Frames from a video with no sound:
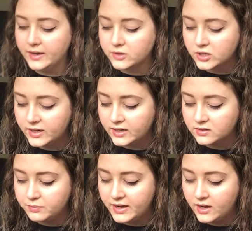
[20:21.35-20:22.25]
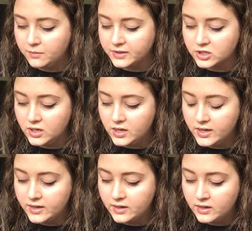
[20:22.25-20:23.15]
I try not to pile much
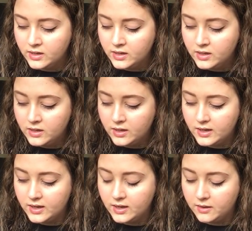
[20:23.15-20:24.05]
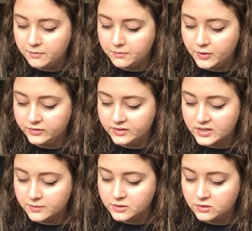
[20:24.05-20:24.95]
on. Most of
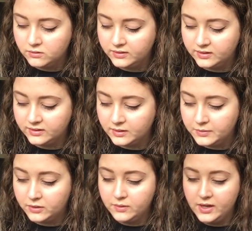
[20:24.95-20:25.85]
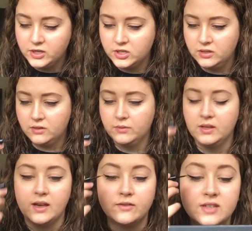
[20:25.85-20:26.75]
the time, too, it's because I'm in a rush and don't
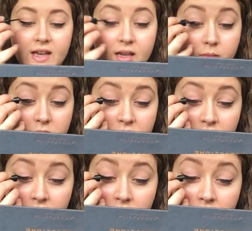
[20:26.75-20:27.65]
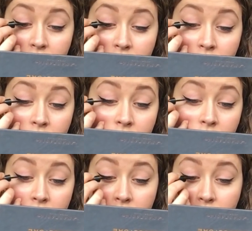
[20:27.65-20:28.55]
really have time to
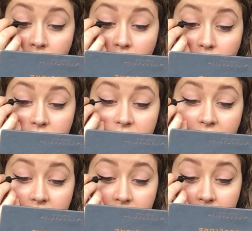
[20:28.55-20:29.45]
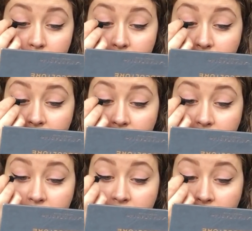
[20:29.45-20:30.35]
do a ton to my
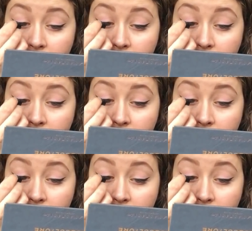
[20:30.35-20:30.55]
face.